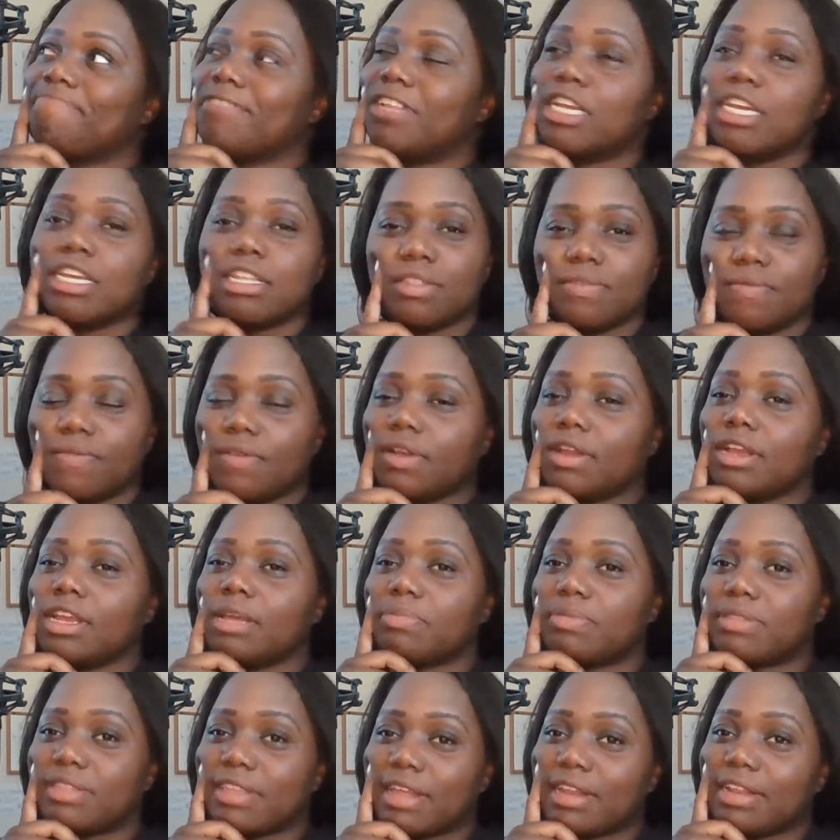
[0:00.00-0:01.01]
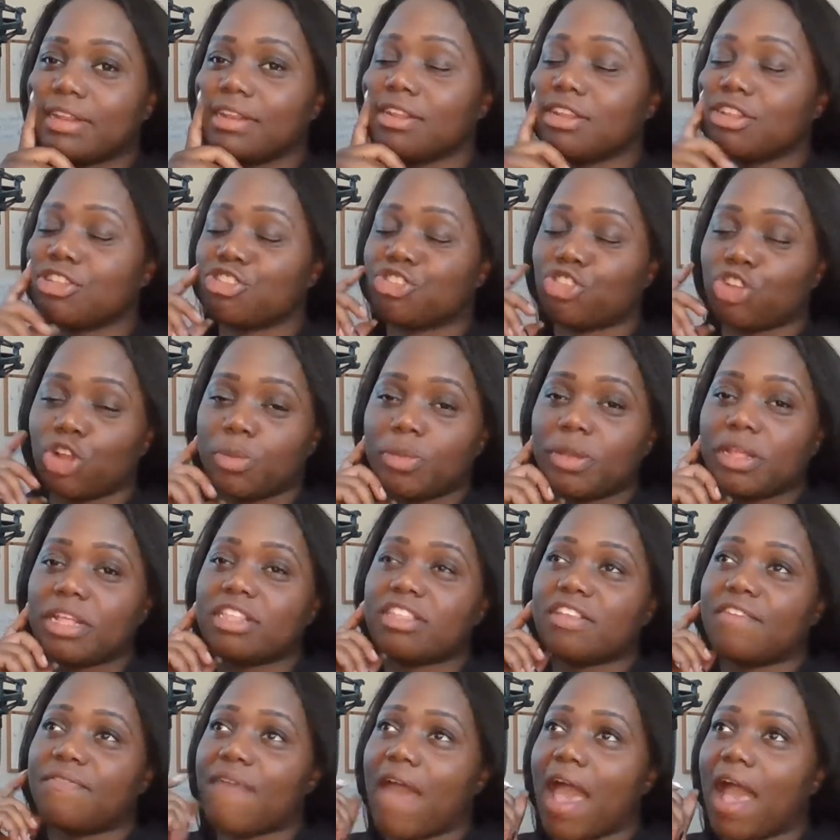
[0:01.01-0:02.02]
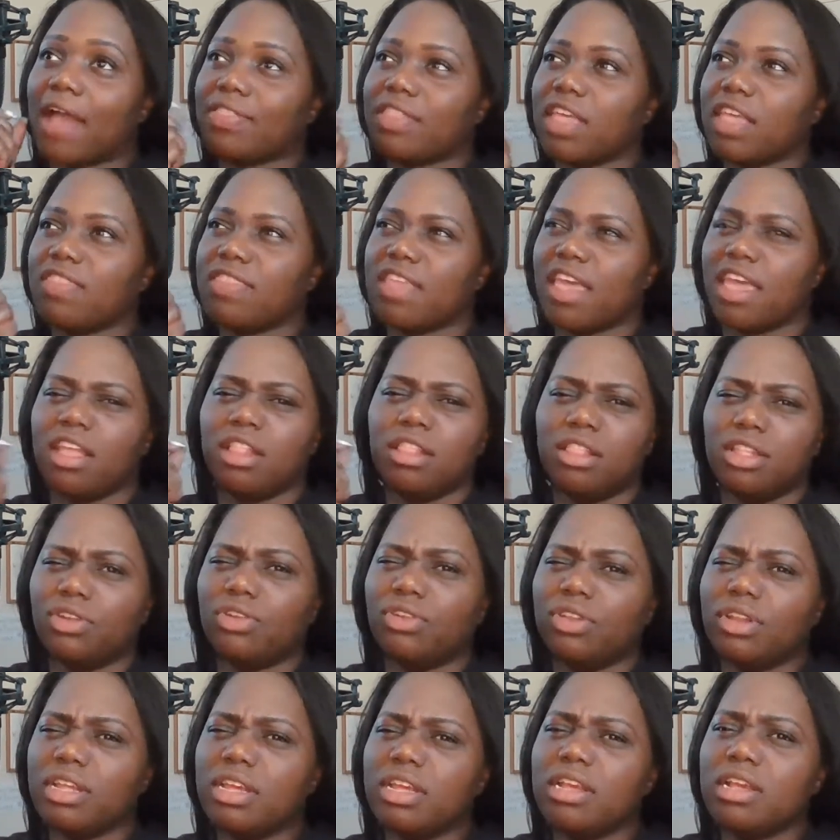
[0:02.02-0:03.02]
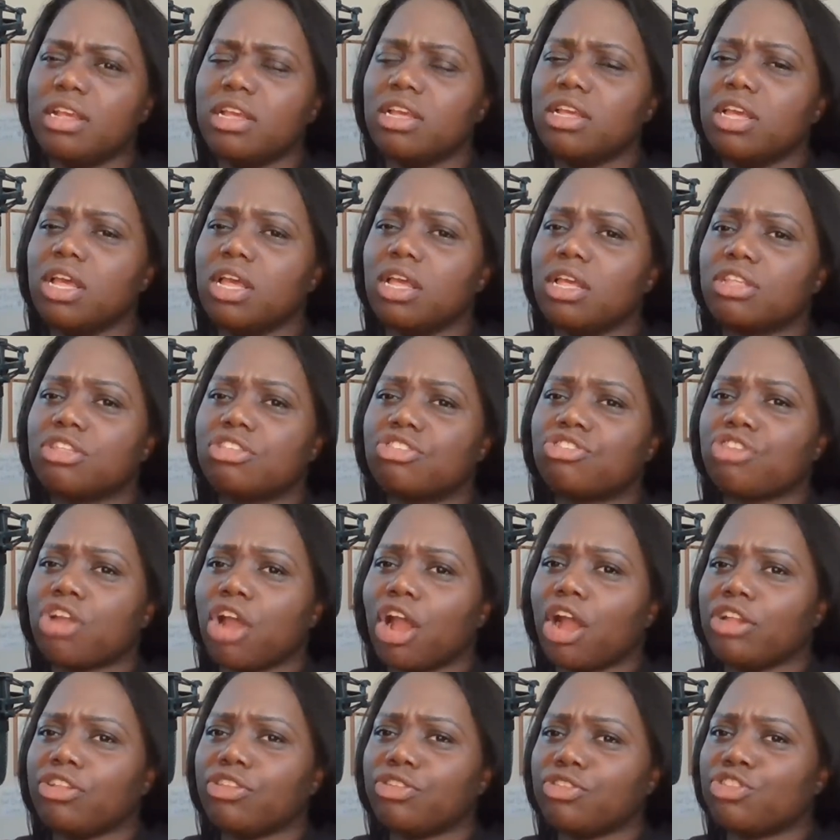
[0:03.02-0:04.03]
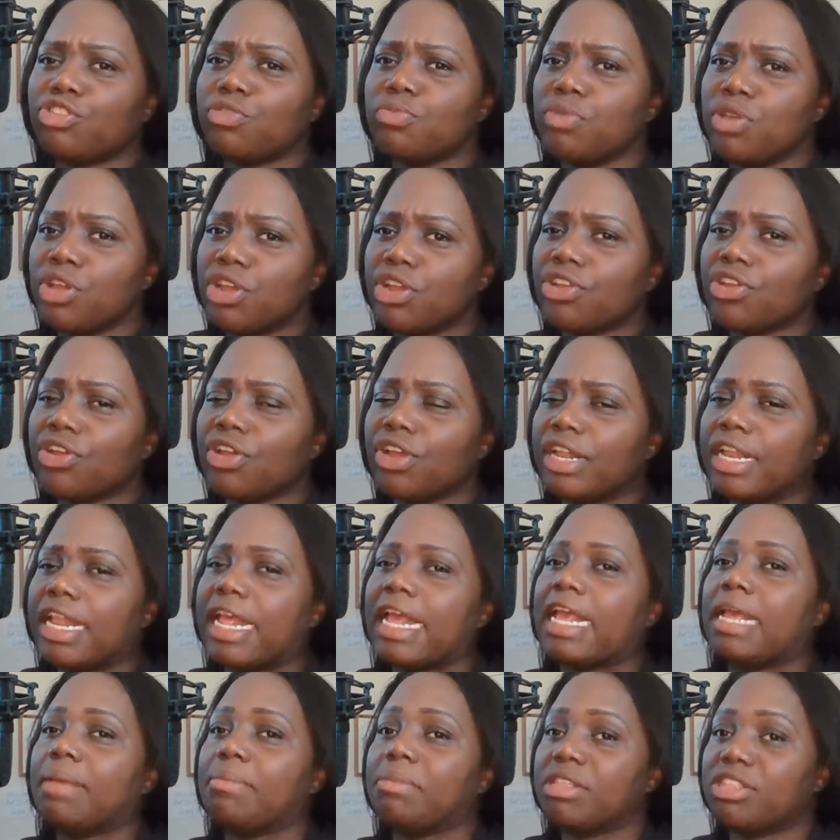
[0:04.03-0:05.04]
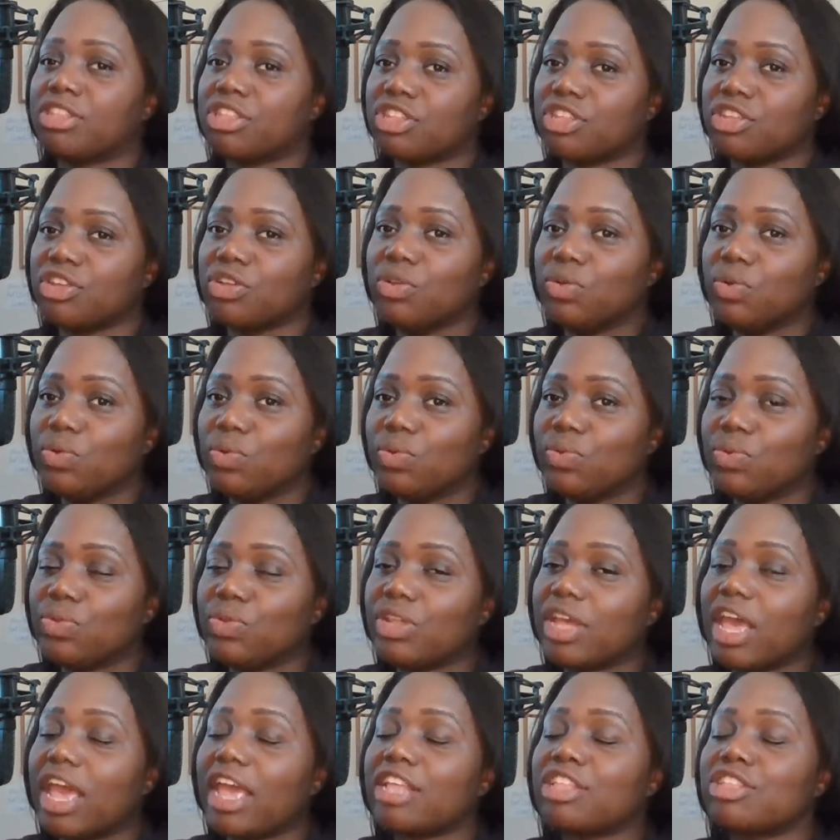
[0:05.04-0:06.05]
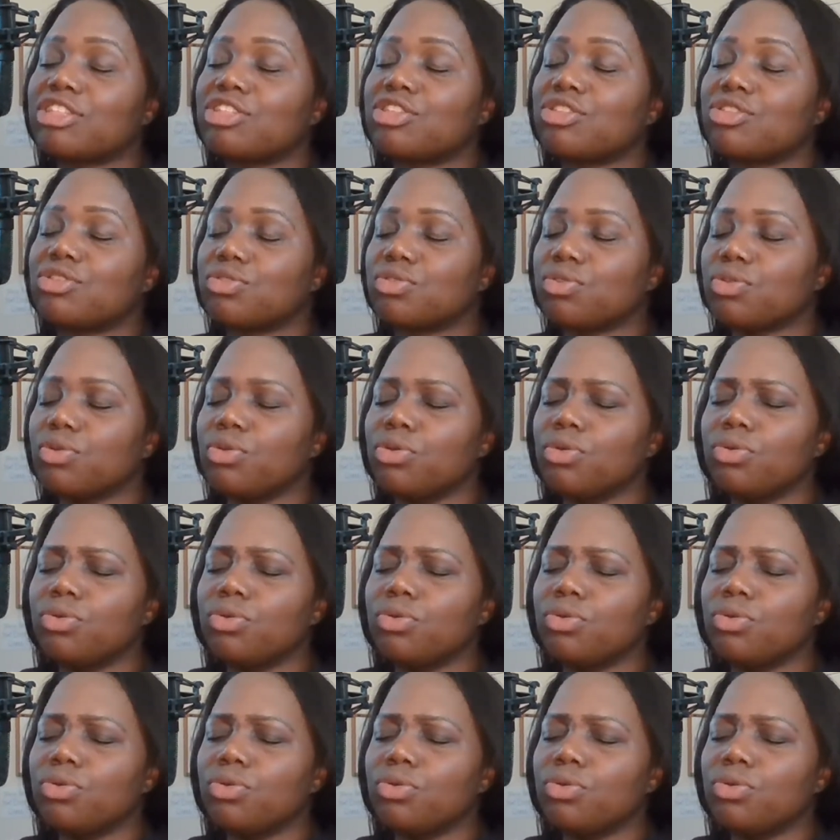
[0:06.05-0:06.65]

is very upsetting and disturbing, is the fact that they literally start to smear your name as soon as